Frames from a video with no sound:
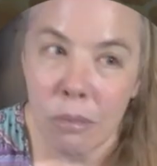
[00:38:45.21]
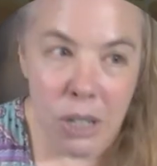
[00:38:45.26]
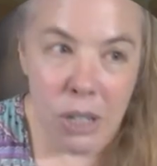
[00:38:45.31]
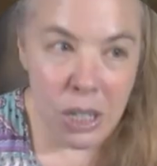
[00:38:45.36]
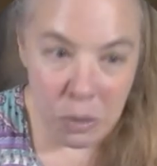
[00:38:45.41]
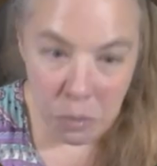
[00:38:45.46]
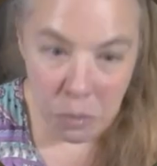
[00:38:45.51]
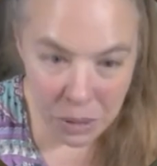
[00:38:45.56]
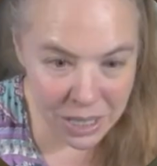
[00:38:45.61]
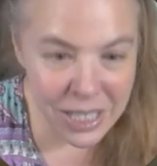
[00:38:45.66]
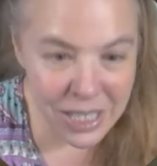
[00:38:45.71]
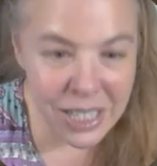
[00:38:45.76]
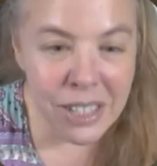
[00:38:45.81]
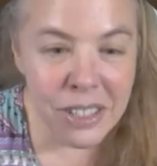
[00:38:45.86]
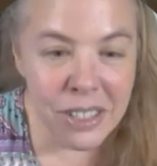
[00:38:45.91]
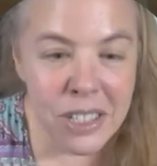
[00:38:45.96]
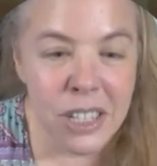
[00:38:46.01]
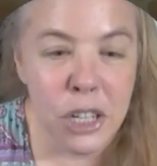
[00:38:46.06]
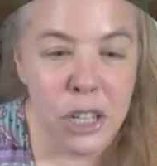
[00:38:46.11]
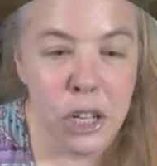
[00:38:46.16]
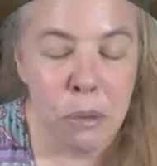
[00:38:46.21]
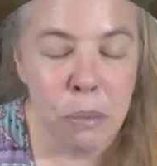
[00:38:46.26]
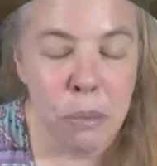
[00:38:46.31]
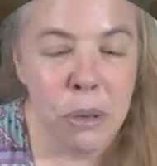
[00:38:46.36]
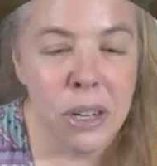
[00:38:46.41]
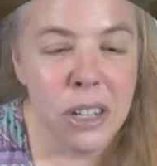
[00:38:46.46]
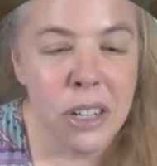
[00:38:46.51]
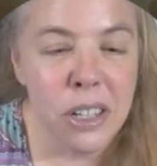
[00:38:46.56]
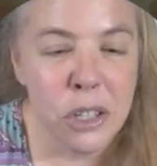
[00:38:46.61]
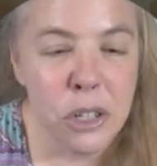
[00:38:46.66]
what it sounds like. You're
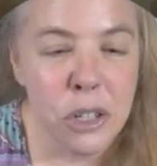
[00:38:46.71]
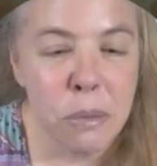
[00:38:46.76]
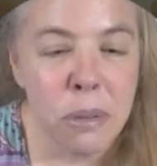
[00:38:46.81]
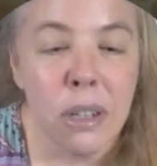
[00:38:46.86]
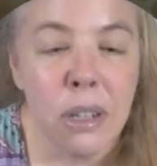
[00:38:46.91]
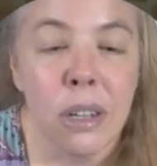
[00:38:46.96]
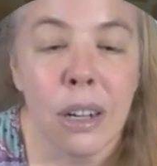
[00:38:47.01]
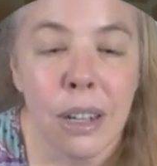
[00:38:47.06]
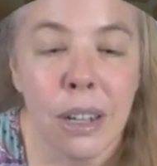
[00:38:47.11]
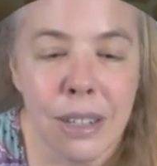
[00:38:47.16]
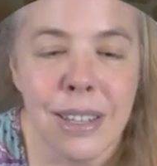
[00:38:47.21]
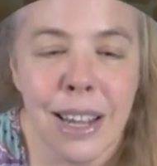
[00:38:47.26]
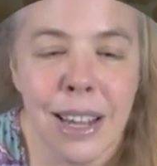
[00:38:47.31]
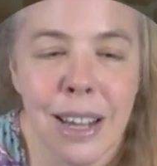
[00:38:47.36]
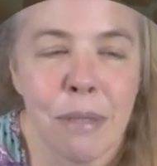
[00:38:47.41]
putting a super on top.